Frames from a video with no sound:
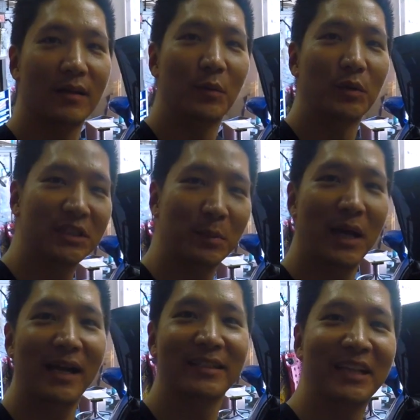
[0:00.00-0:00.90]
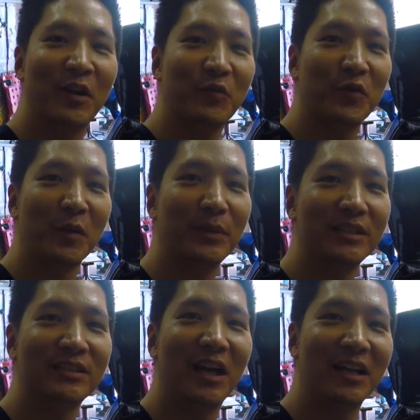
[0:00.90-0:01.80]
What's up guys, Eric from Beat
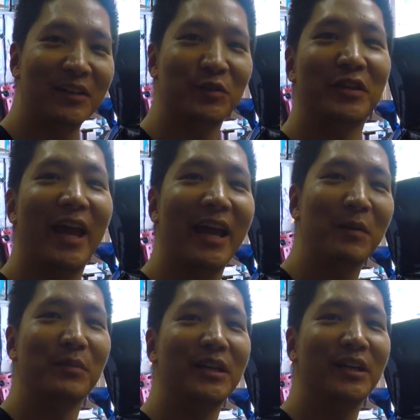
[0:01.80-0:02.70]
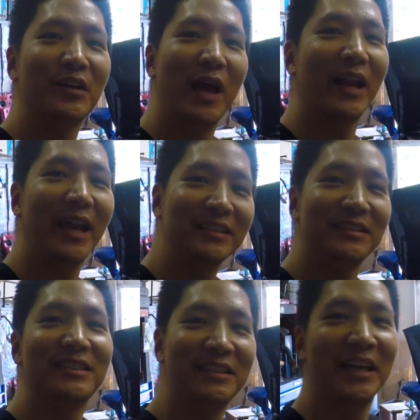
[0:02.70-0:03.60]
Sonic. Today I'm here at
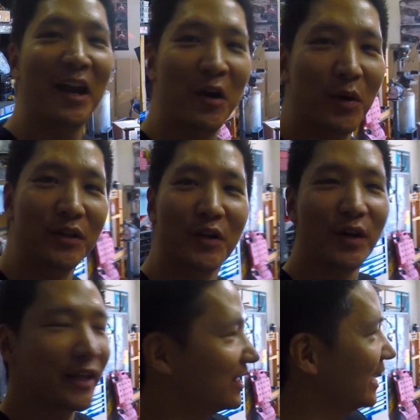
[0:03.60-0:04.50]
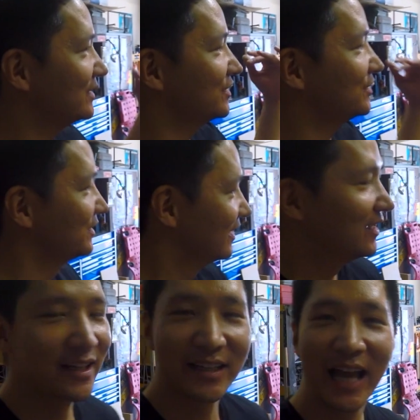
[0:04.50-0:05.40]
ACC Air Runner again. I just
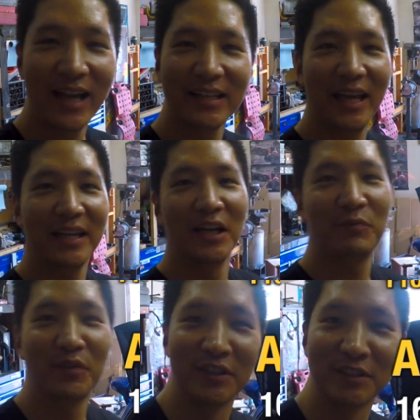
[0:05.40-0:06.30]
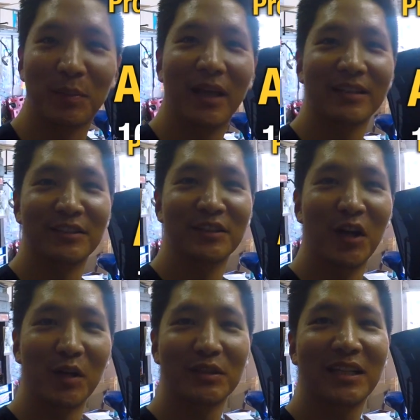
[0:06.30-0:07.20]
can't get enough of this place, you know.
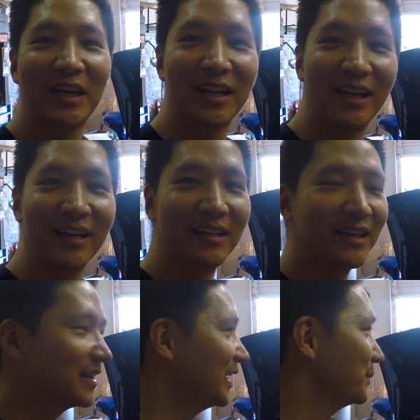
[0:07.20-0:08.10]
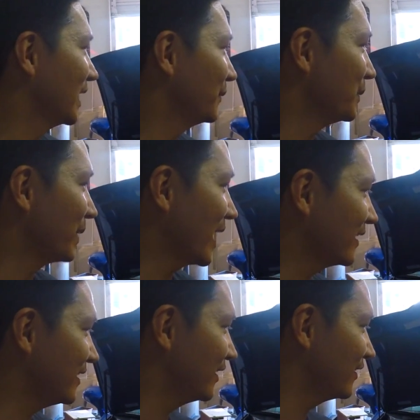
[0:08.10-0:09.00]
I just kind of keep coming back
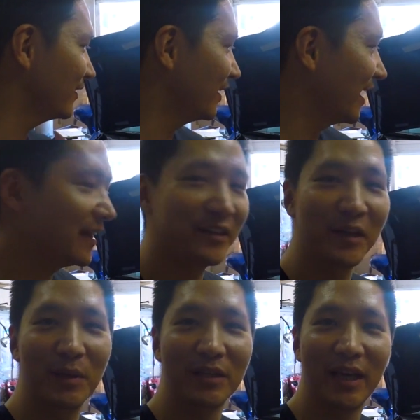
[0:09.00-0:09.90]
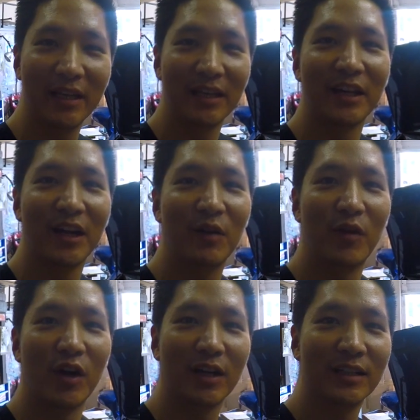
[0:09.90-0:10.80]
here, and they've been taking care of
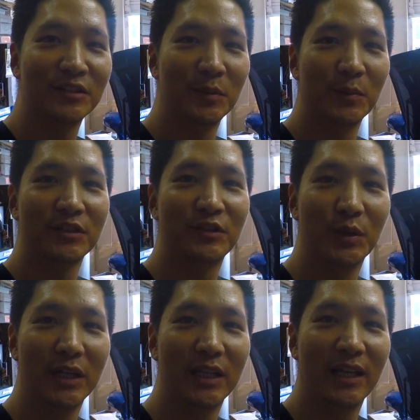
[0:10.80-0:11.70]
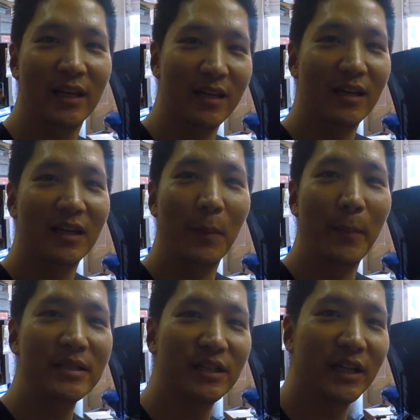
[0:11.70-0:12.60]
our customers, doing the
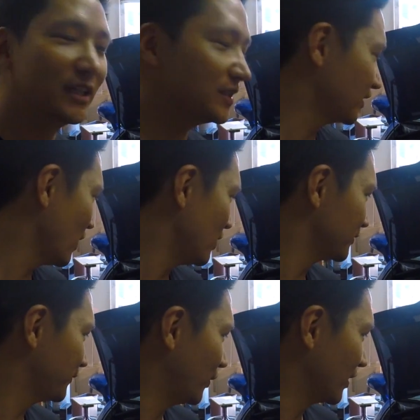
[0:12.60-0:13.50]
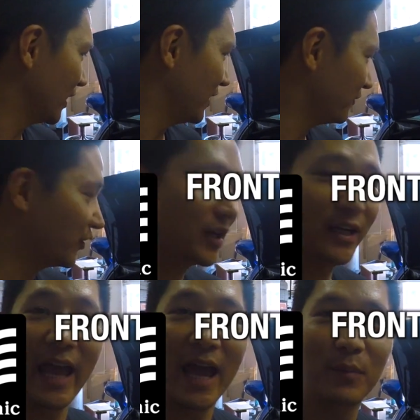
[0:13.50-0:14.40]
amazing installs for the front
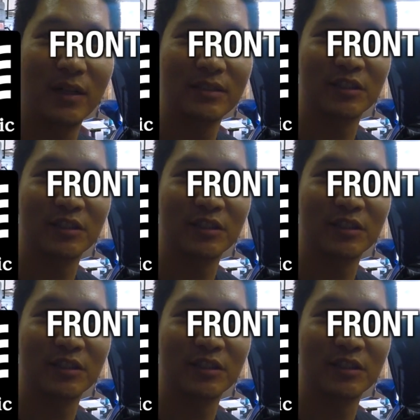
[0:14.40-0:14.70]
camera, the